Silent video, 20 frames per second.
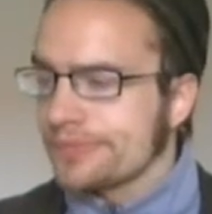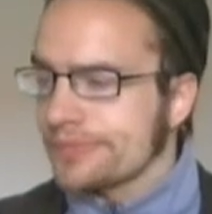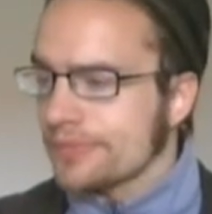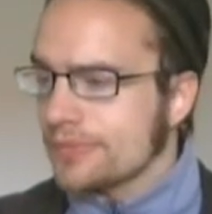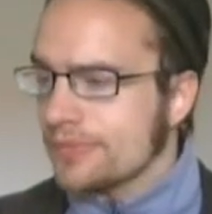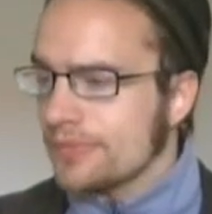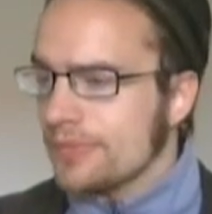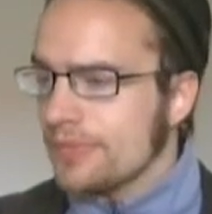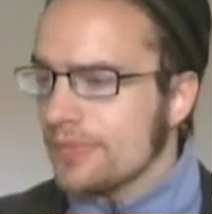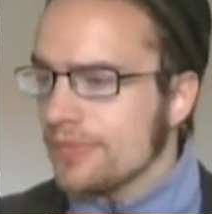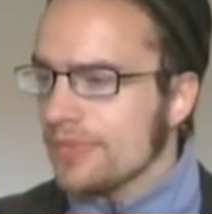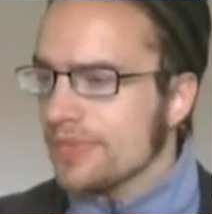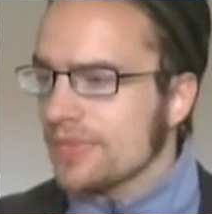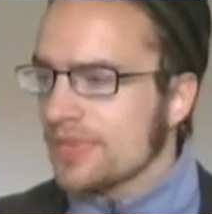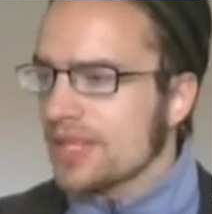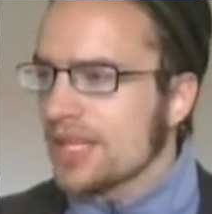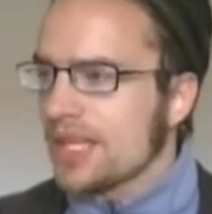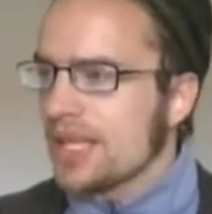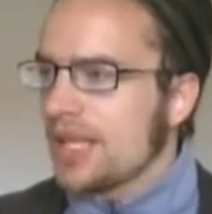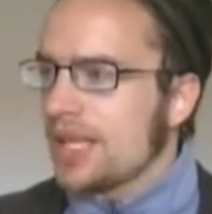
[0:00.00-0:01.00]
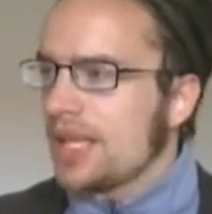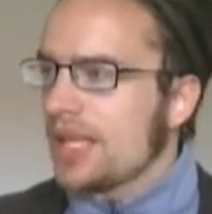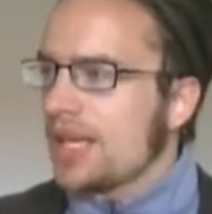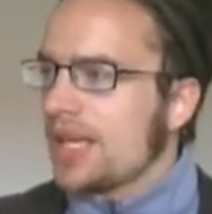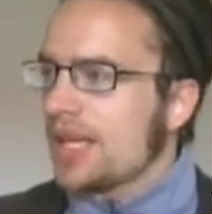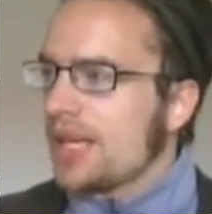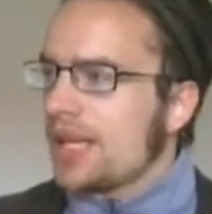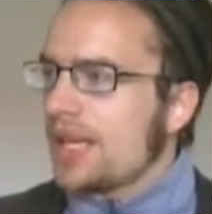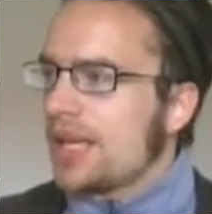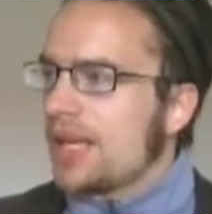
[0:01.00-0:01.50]

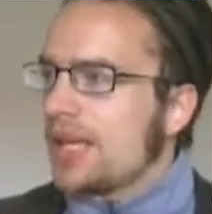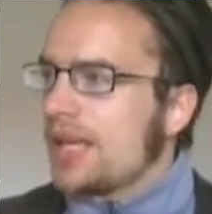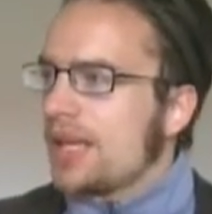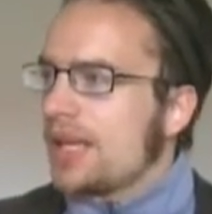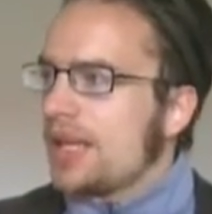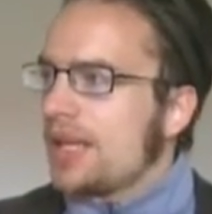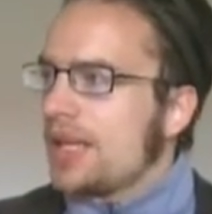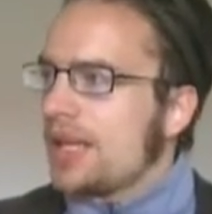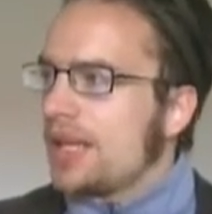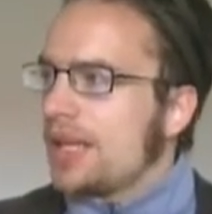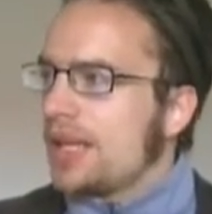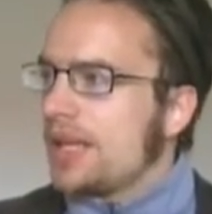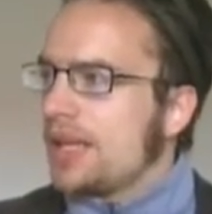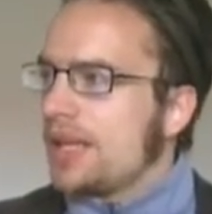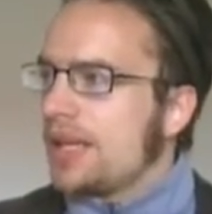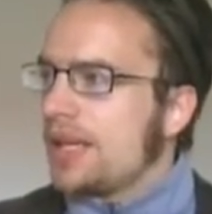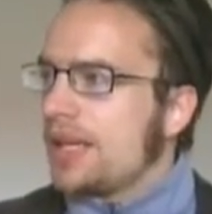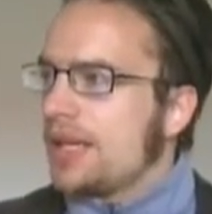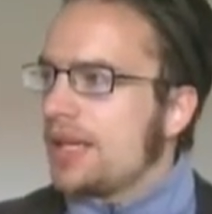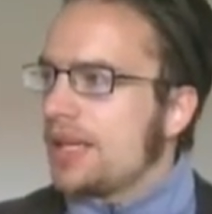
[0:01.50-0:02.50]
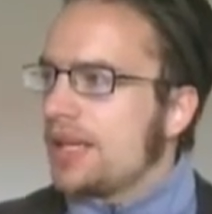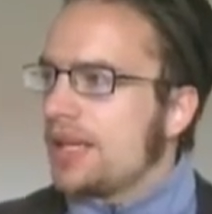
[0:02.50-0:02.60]
Nobody speaks.